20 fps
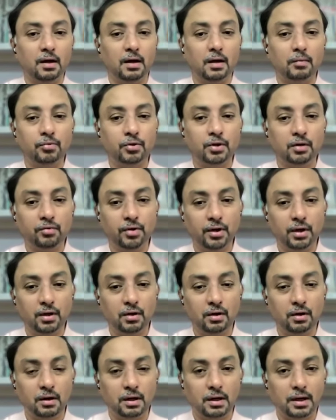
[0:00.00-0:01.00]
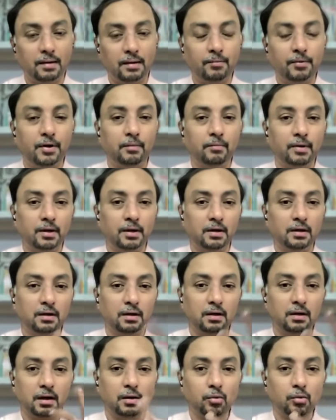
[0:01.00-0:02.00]
observing your
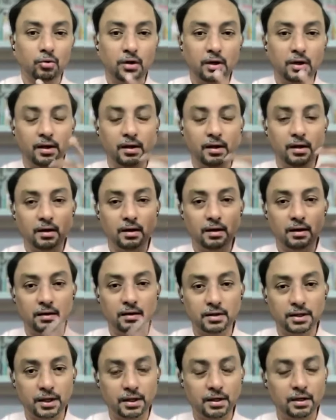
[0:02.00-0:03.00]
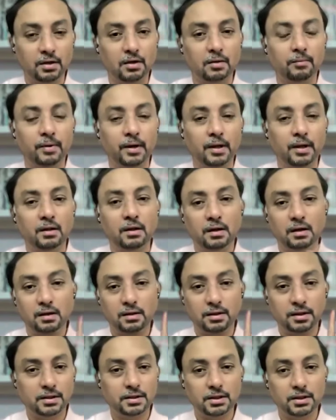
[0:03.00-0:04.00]
abdomen, counting and changing your breath,
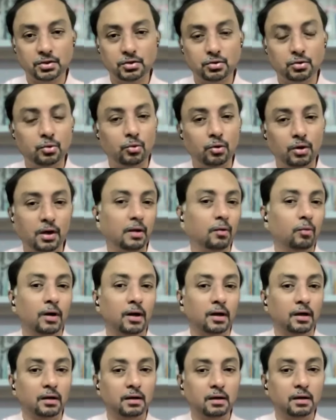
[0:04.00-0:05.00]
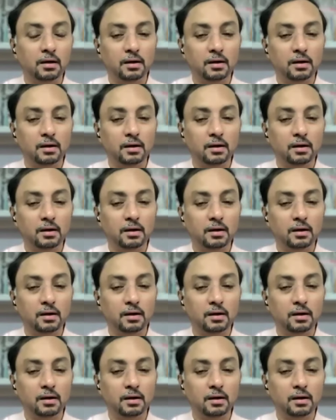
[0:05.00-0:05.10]
then just do only one.